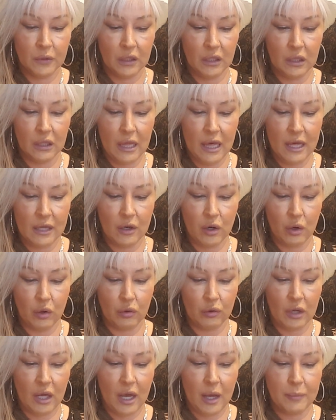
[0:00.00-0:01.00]
Glide
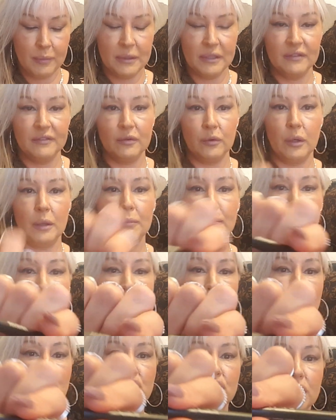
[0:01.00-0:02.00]
On Eye Pencil in
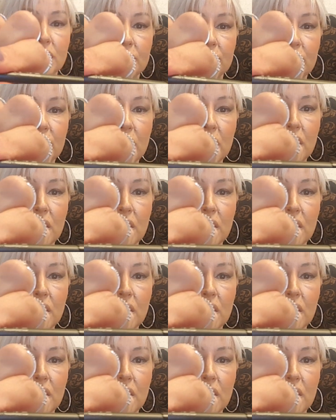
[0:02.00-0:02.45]
Perversion.